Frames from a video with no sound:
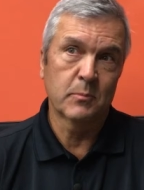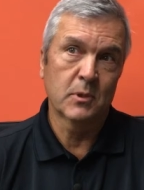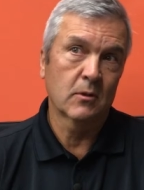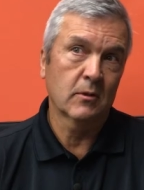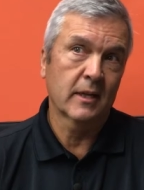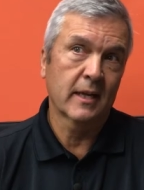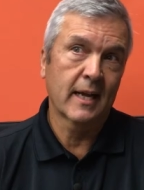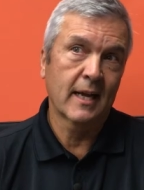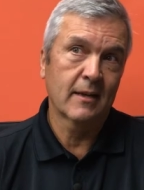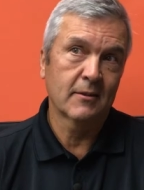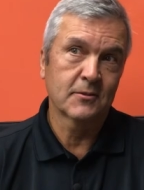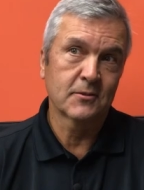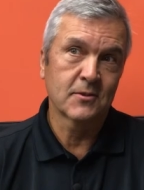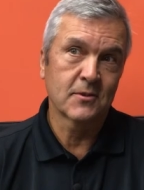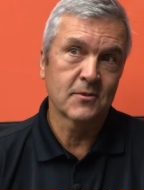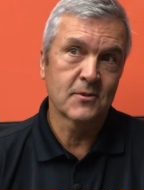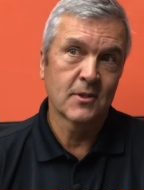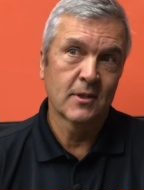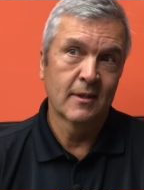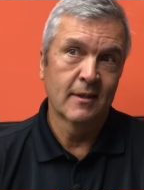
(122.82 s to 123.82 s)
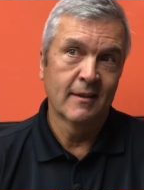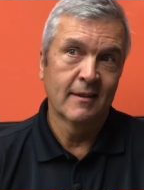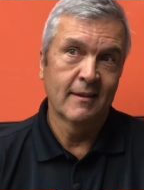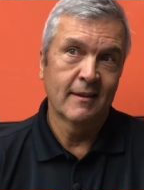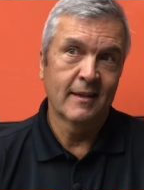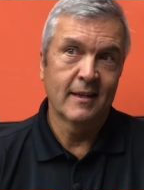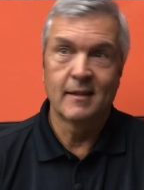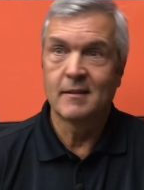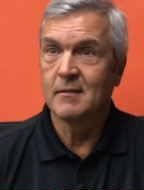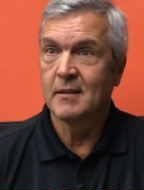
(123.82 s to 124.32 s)
building houses
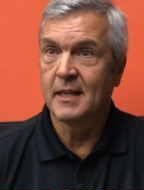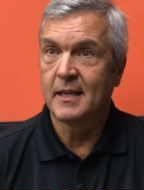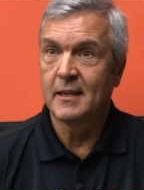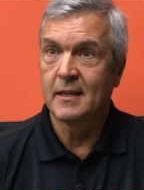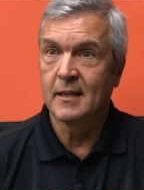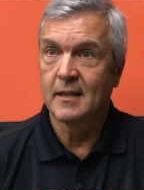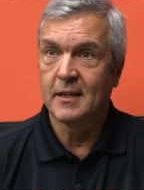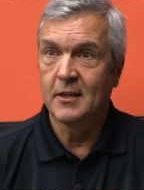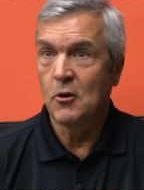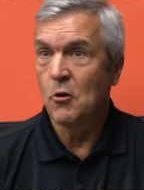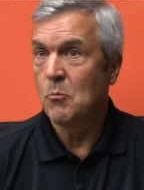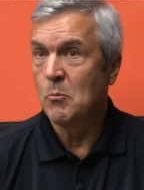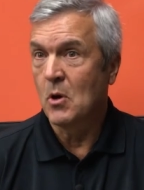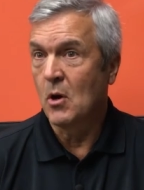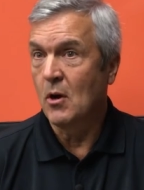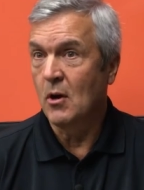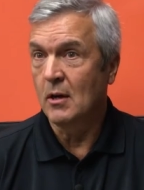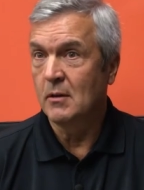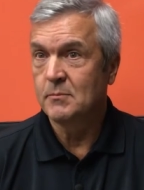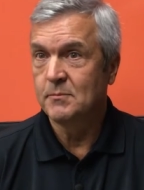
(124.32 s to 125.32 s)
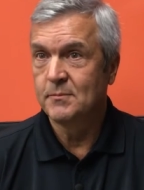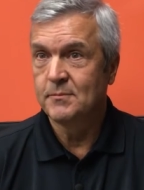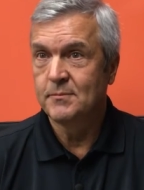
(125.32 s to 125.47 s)
in Lincoln and Omaha.